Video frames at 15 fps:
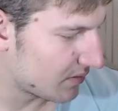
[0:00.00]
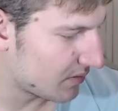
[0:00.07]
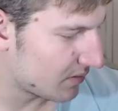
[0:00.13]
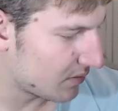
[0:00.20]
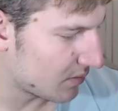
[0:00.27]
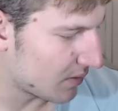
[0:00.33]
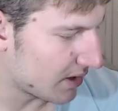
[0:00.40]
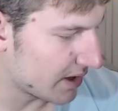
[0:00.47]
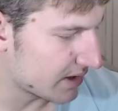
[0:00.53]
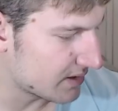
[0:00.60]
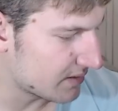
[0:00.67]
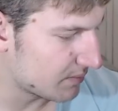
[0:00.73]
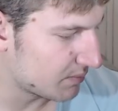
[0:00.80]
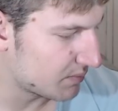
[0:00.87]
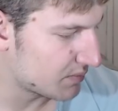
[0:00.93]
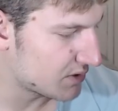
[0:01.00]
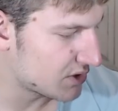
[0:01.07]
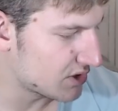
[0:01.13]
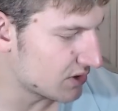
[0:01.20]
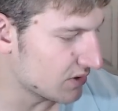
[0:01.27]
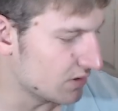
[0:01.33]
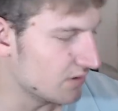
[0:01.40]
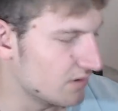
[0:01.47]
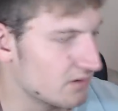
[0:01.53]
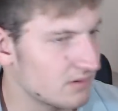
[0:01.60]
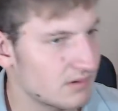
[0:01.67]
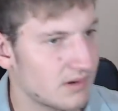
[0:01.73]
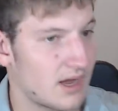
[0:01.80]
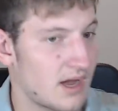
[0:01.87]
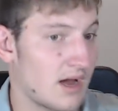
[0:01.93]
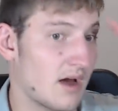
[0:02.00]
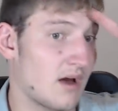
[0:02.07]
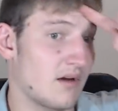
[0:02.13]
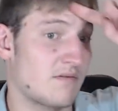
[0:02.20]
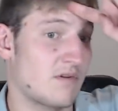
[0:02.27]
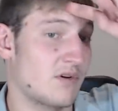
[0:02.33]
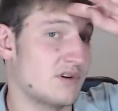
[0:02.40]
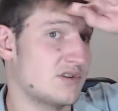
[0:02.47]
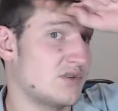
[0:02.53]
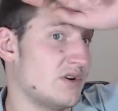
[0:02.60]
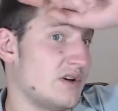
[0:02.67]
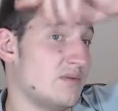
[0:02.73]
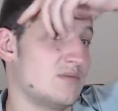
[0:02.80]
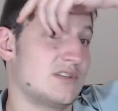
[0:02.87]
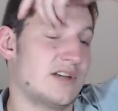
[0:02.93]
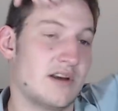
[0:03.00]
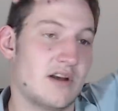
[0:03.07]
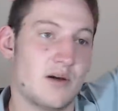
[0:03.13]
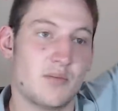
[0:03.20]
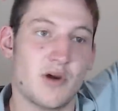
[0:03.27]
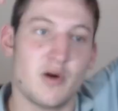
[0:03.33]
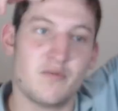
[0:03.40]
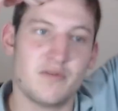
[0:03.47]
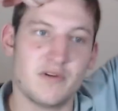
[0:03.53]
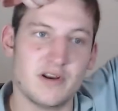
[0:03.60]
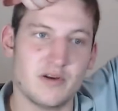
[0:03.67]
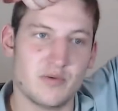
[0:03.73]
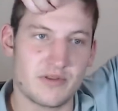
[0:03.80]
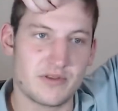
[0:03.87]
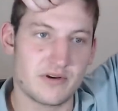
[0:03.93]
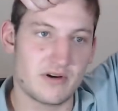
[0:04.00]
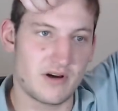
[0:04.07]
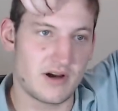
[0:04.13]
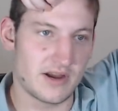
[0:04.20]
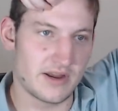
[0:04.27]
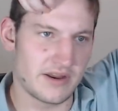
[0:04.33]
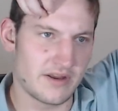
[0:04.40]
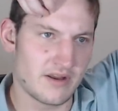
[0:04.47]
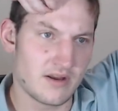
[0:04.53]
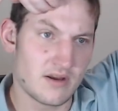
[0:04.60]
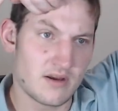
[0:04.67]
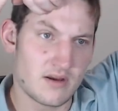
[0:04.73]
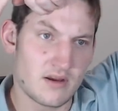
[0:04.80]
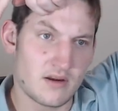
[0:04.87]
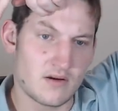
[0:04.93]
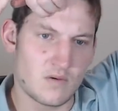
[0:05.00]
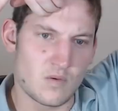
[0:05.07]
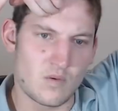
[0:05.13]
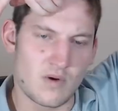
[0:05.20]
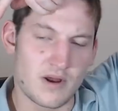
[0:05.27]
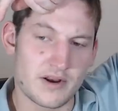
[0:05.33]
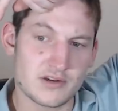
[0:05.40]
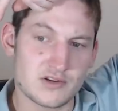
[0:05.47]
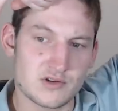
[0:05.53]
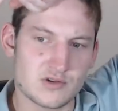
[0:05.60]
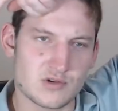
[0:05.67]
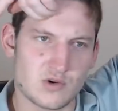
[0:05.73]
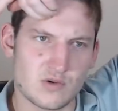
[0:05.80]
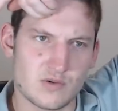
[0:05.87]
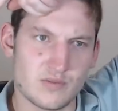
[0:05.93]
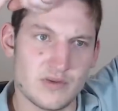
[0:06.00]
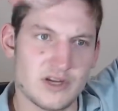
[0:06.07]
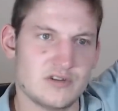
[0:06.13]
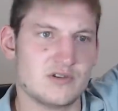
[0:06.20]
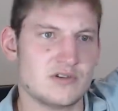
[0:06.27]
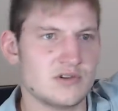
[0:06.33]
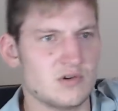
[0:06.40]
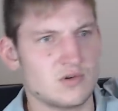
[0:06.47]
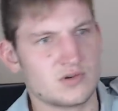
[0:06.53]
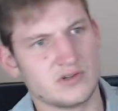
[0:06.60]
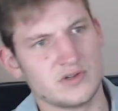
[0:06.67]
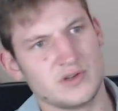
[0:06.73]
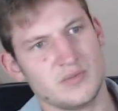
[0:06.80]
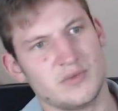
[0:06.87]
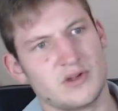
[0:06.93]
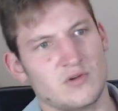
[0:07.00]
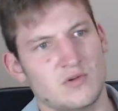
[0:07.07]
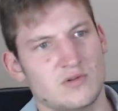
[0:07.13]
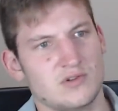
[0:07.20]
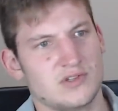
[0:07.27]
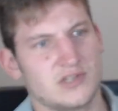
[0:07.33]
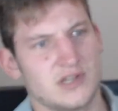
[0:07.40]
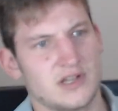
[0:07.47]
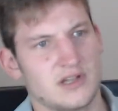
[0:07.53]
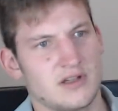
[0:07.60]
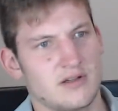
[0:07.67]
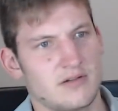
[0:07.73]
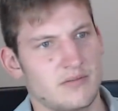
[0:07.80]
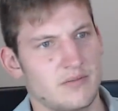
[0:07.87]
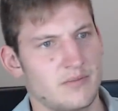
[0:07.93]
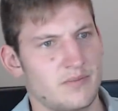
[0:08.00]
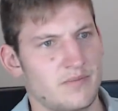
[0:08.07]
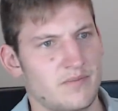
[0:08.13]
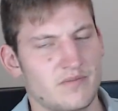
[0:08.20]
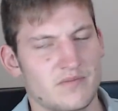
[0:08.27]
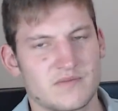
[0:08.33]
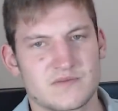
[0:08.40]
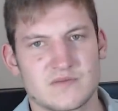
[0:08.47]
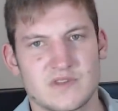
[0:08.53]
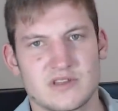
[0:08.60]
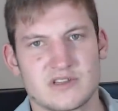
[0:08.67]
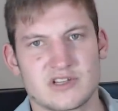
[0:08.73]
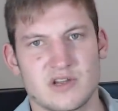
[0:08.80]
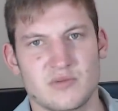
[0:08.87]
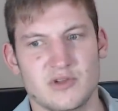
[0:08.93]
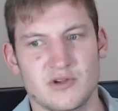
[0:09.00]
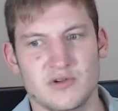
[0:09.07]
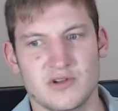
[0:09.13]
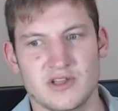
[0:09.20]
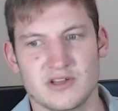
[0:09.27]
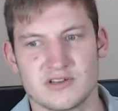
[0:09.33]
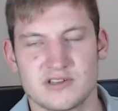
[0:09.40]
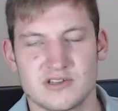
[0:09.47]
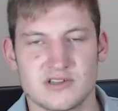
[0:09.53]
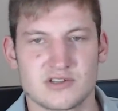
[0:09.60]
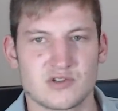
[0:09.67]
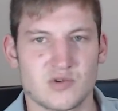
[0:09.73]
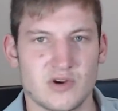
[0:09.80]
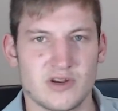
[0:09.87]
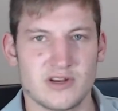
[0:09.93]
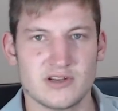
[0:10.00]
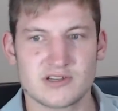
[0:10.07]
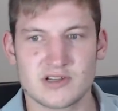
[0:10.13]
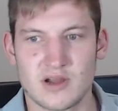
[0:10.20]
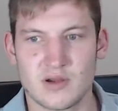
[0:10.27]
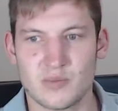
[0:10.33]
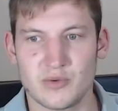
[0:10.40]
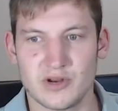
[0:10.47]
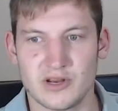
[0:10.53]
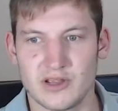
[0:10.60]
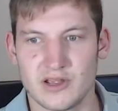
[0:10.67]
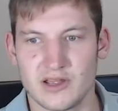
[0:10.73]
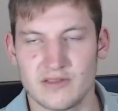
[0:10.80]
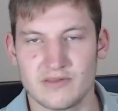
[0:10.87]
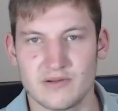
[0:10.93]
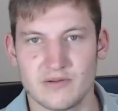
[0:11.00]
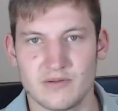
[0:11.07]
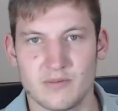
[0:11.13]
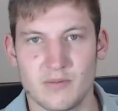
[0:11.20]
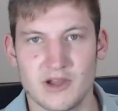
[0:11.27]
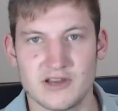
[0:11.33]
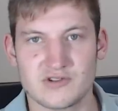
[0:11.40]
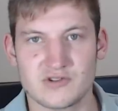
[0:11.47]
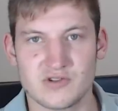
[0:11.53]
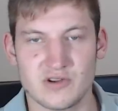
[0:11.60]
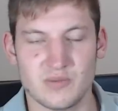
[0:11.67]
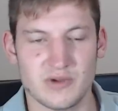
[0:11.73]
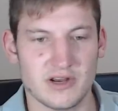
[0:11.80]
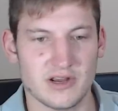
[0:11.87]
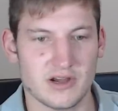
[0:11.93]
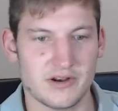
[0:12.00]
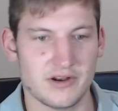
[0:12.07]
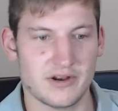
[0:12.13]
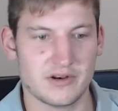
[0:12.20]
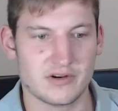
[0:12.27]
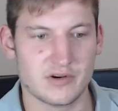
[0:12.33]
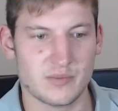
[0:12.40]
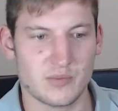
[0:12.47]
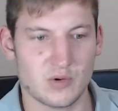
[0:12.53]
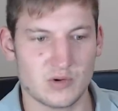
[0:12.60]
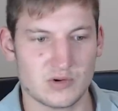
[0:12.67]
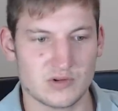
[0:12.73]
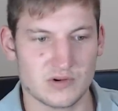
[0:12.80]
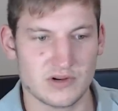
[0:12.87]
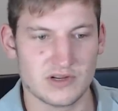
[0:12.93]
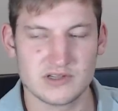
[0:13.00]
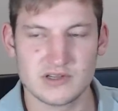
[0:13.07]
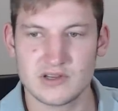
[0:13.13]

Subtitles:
quite soon. I've got a stream set up, hopefully, with a guy who wanted to talk to him because some unions destroyed his company and the mainstream media didn't report on it.